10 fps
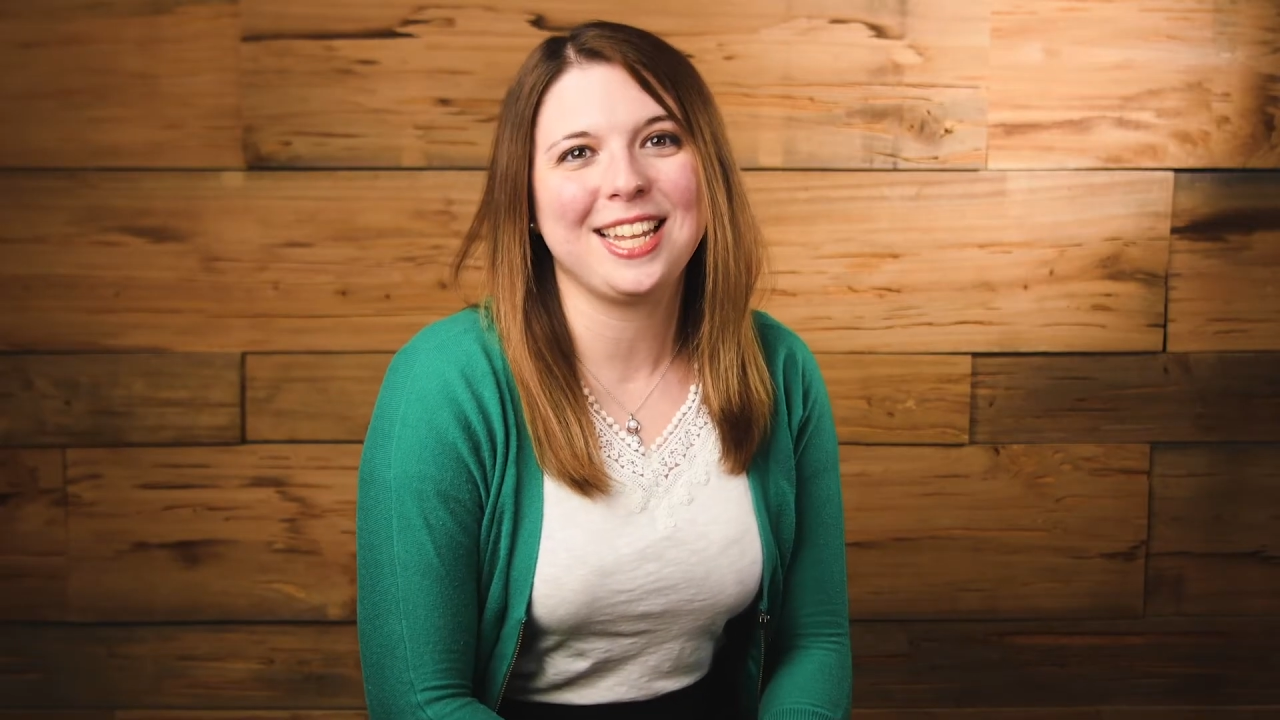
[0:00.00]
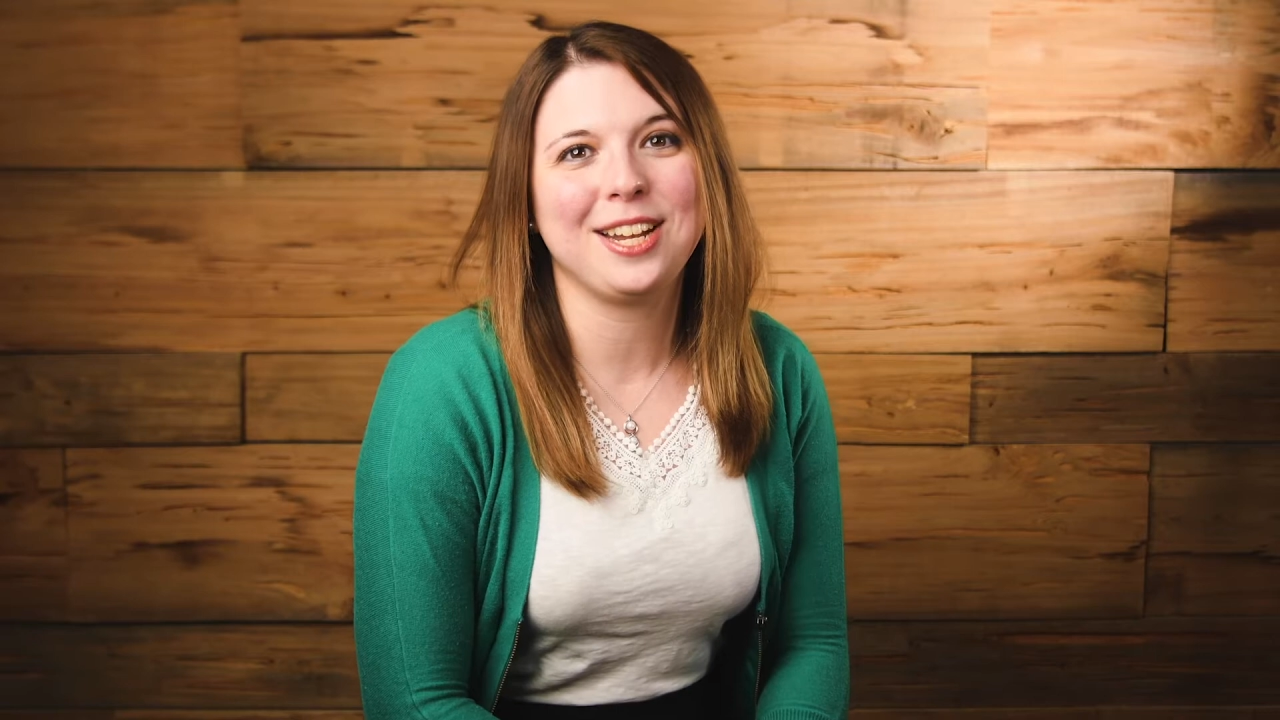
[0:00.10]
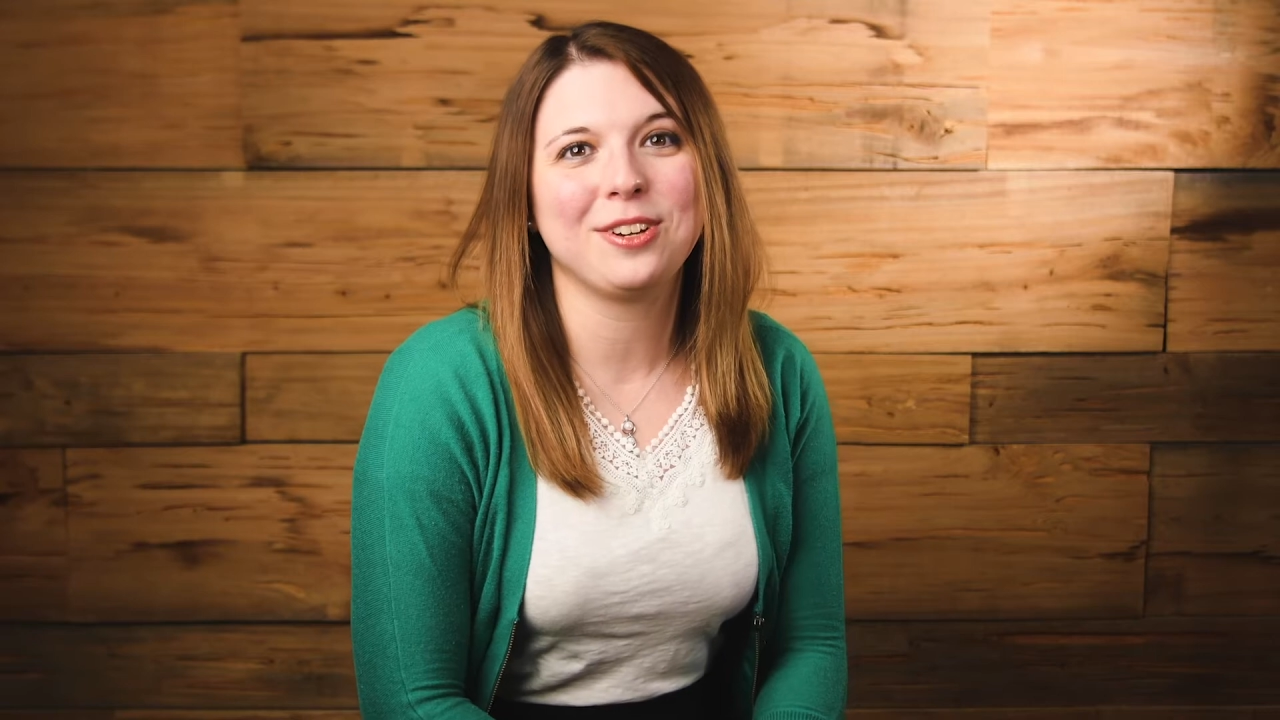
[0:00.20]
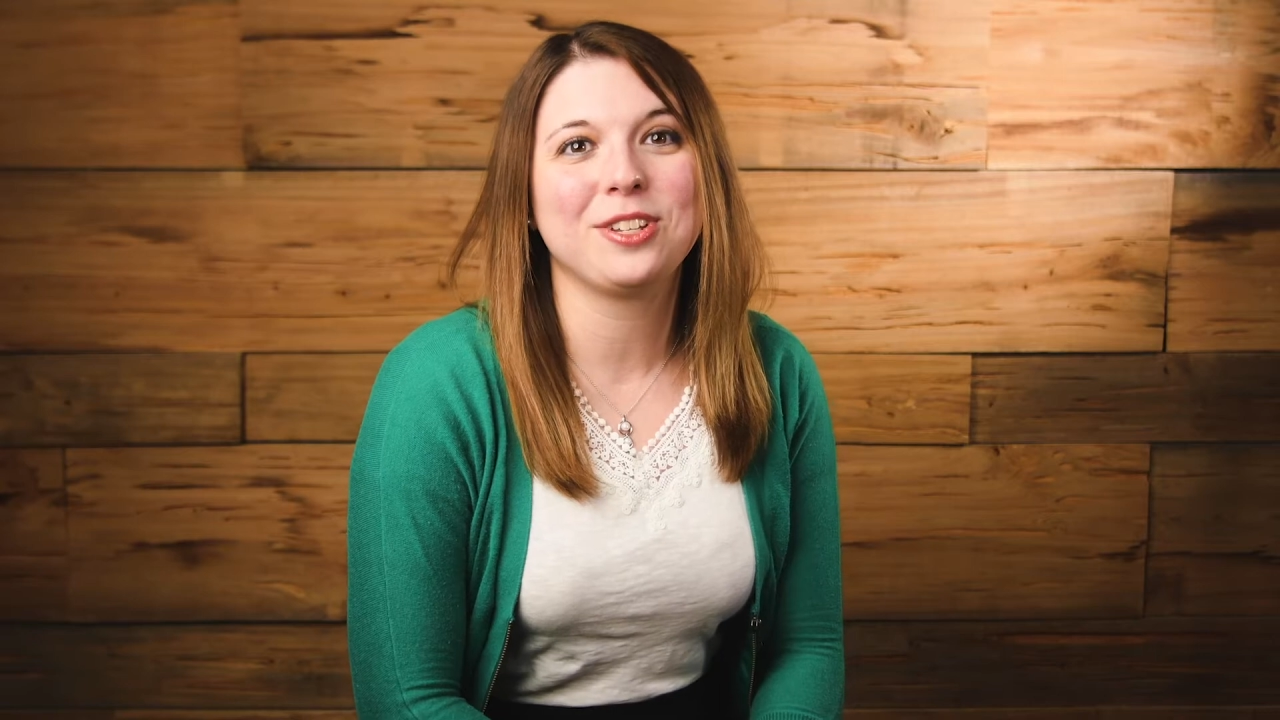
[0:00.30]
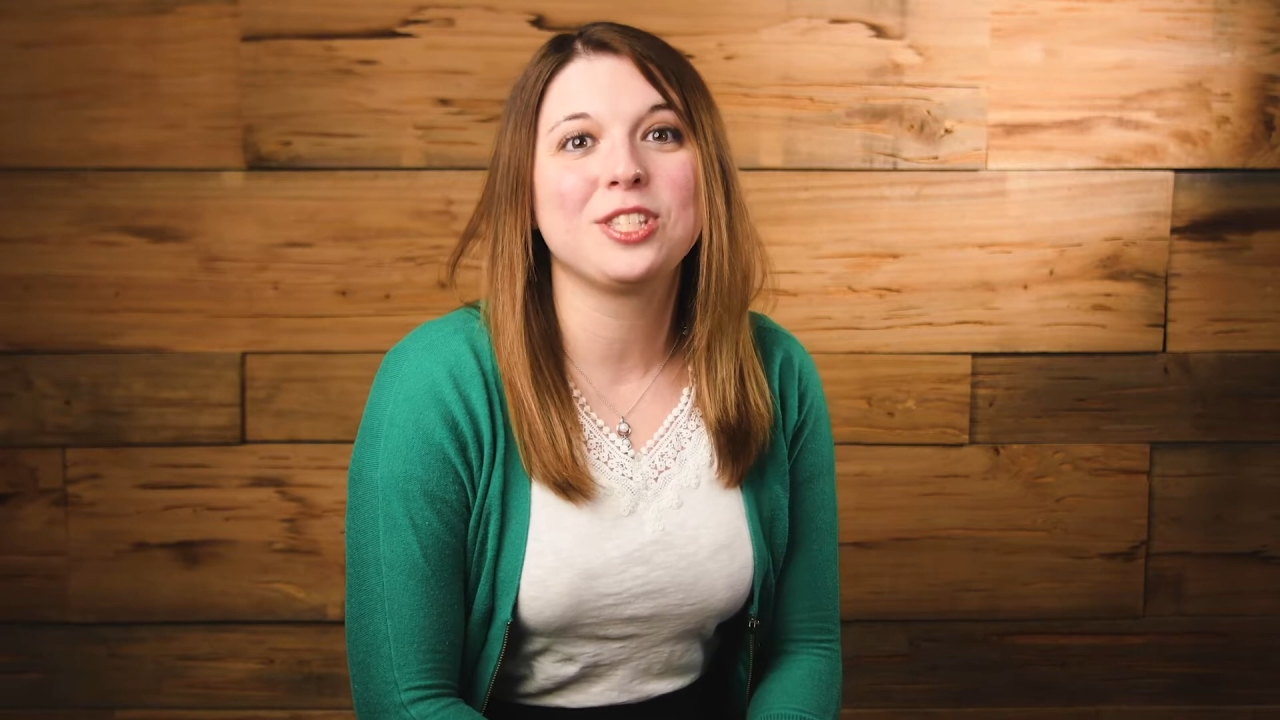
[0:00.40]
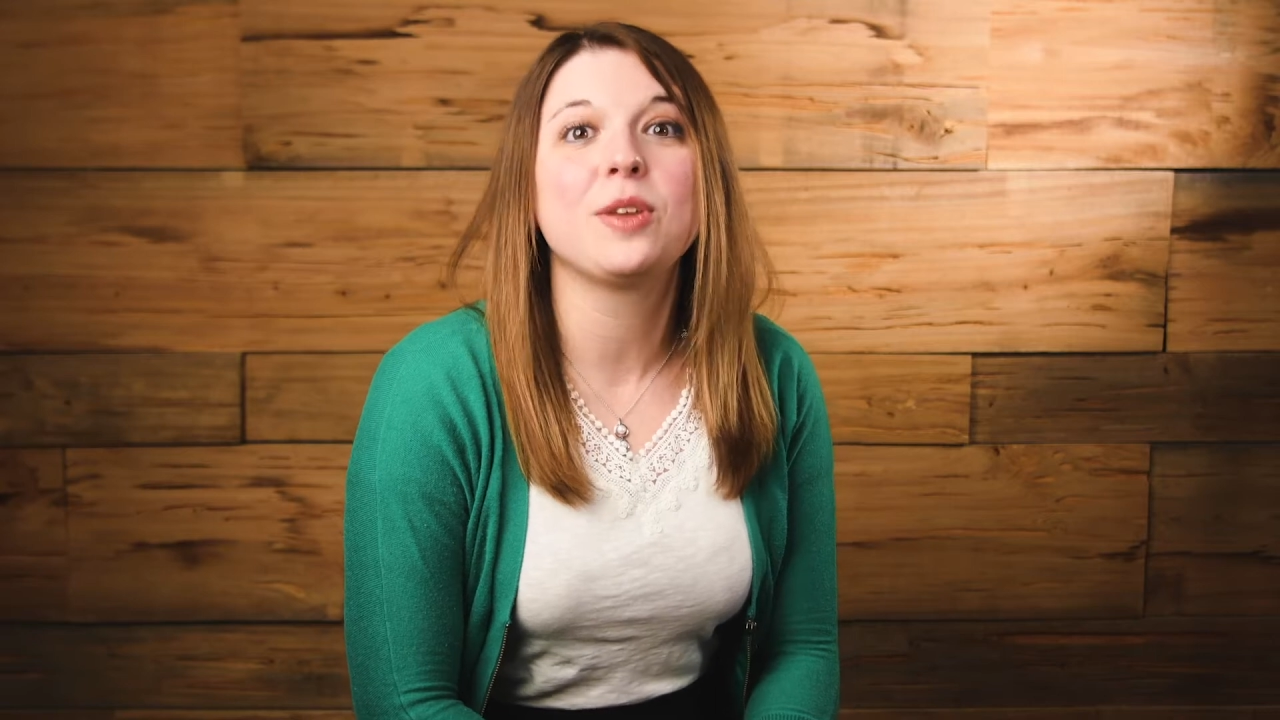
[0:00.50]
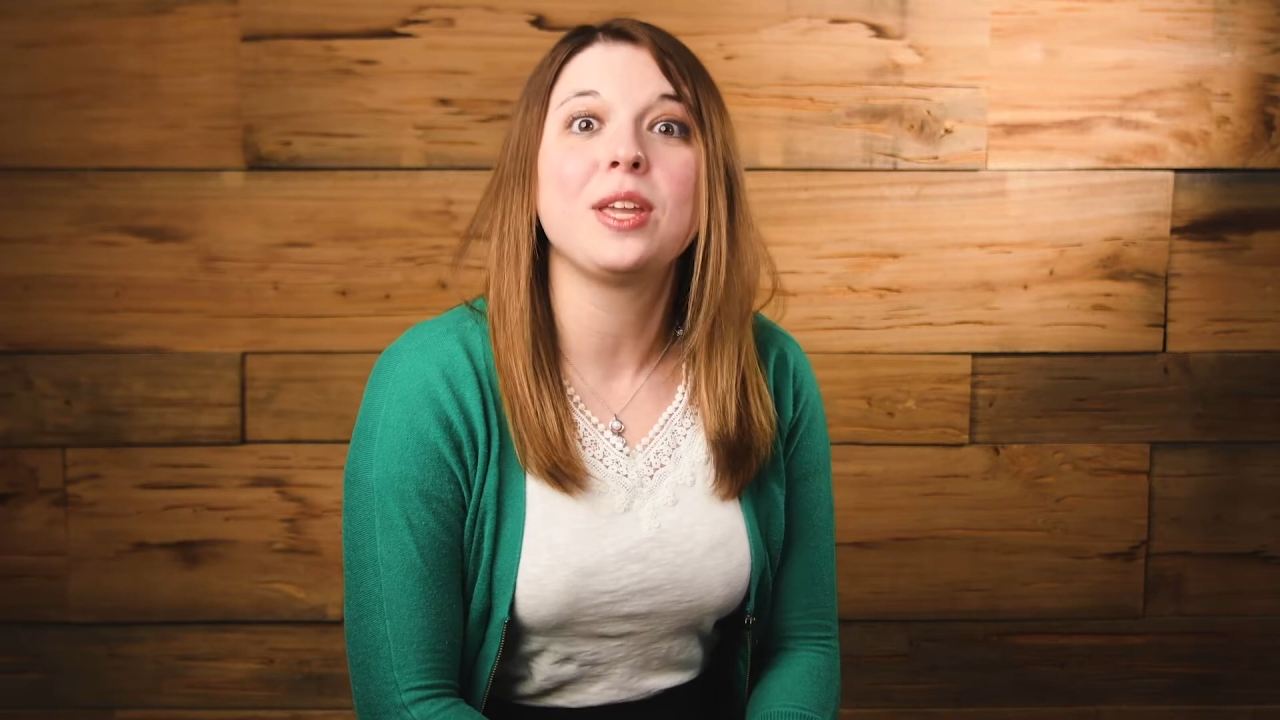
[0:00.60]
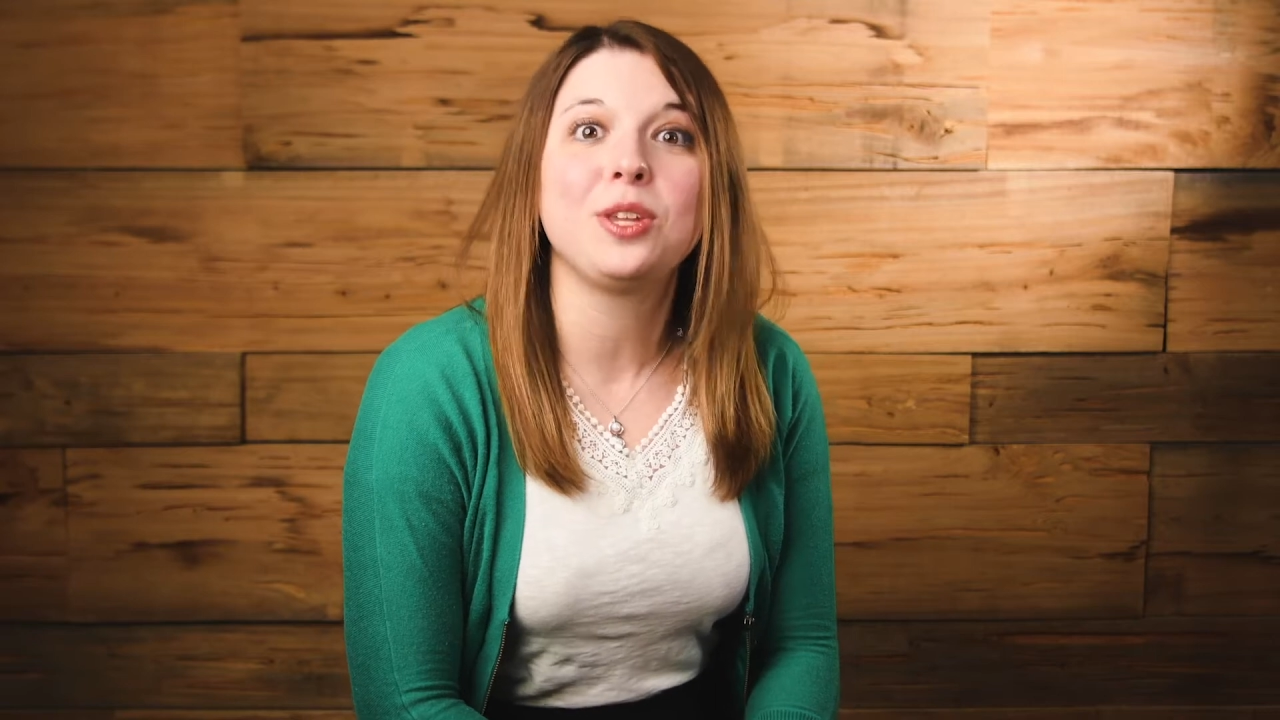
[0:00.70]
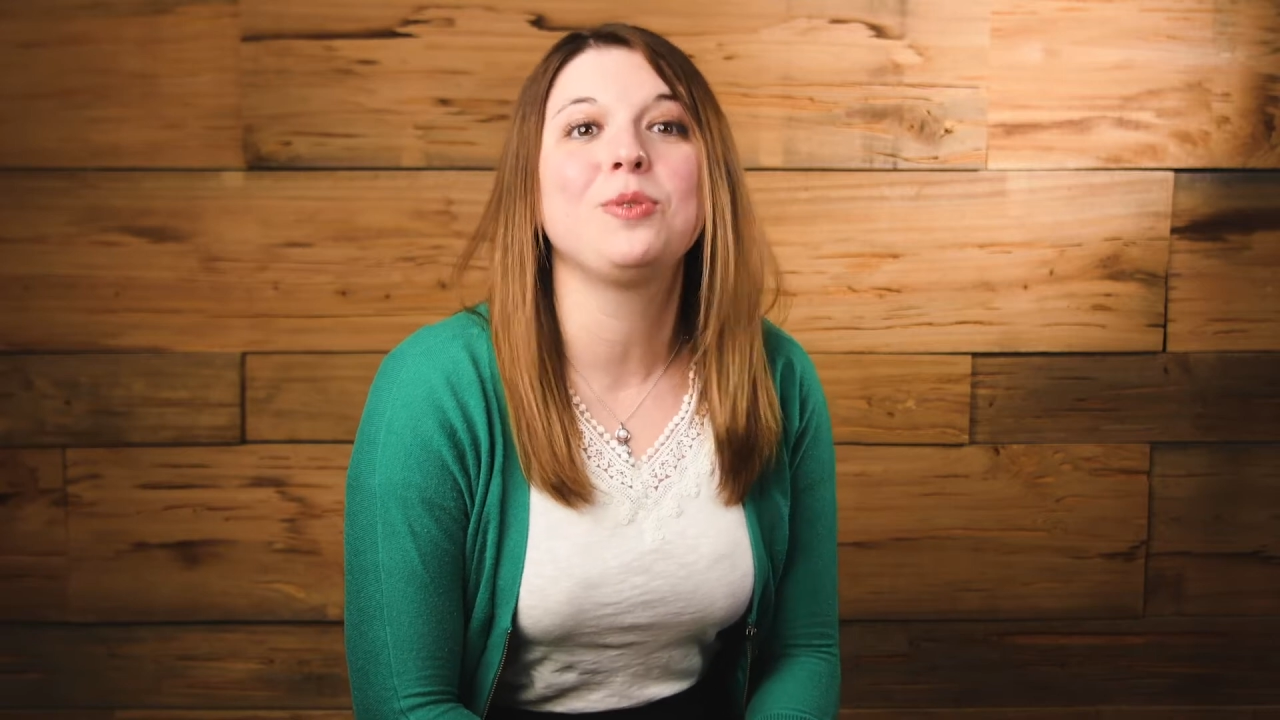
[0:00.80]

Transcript: leaders so that